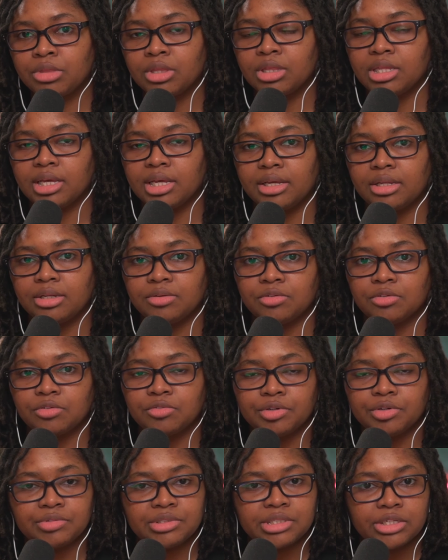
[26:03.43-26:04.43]
than
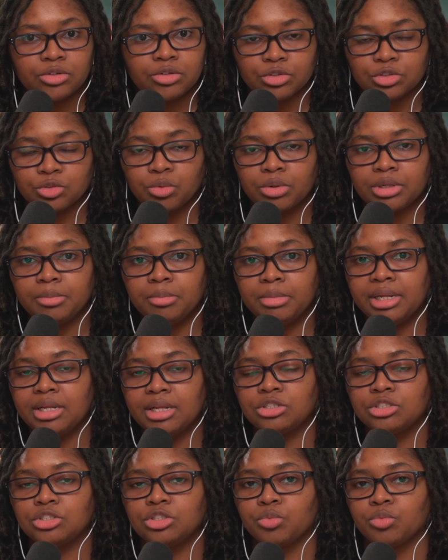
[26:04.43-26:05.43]
15 or 20
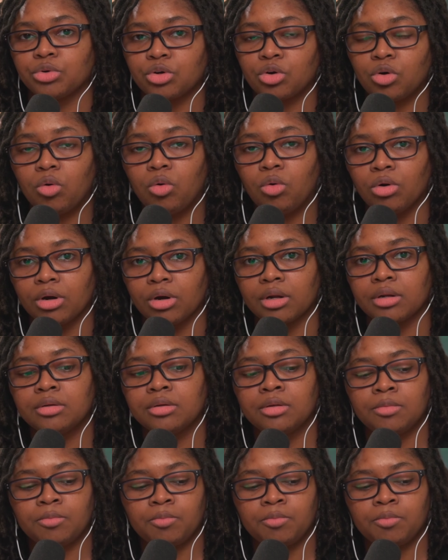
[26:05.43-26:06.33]
minutes to record